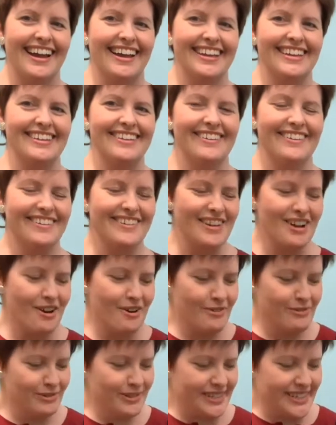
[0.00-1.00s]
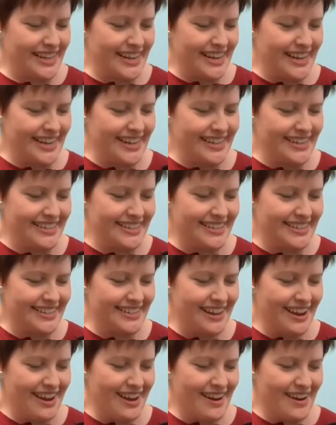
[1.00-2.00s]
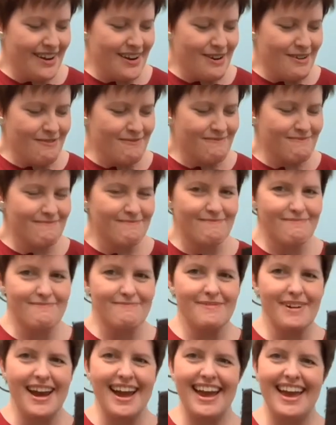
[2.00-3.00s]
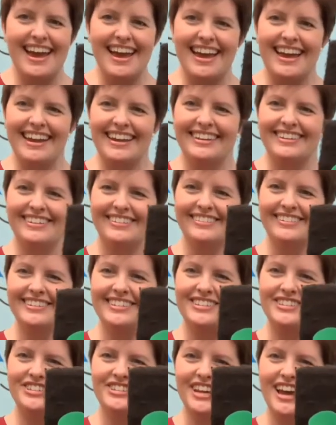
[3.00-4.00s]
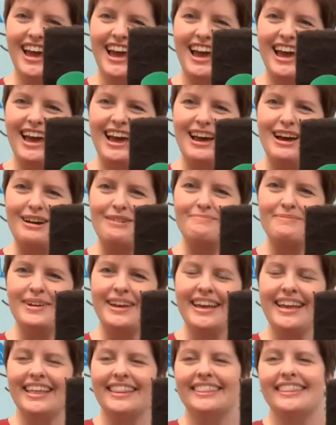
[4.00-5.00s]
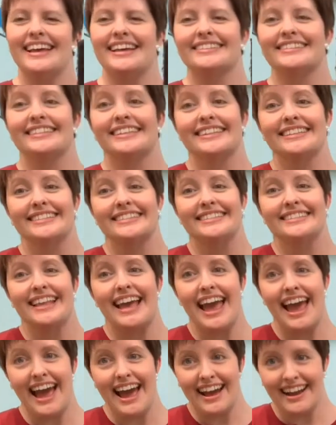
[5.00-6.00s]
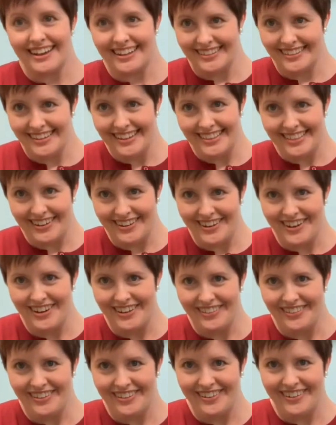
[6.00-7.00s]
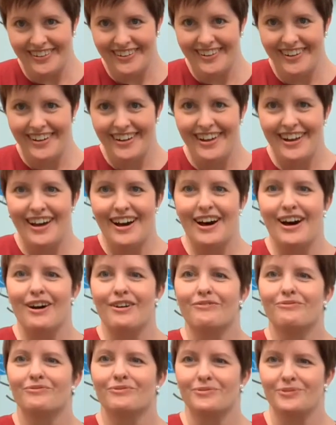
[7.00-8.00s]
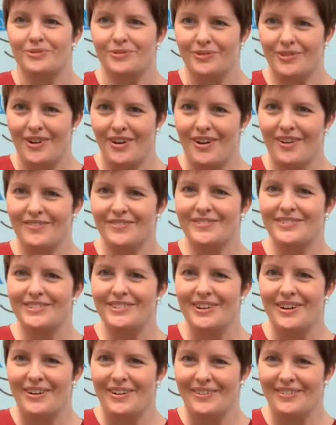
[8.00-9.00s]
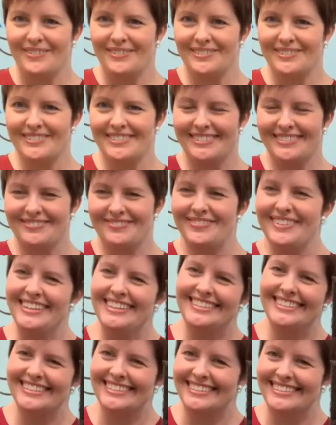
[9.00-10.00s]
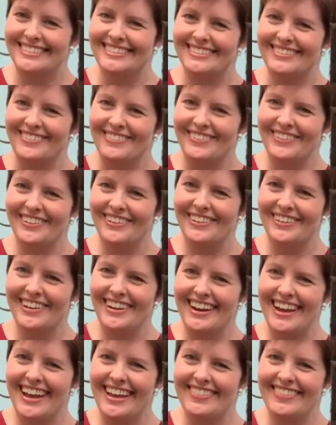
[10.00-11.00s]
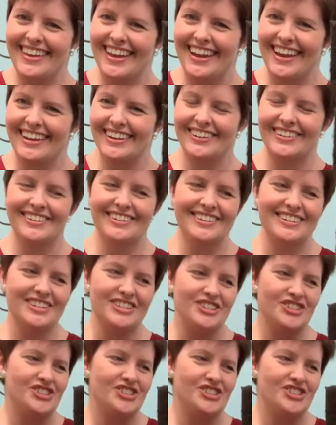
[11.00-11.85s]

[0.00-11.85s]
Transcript: Your nose is red. Good job. That's exactly the color of Rudolph's nose. We did so good on that. Good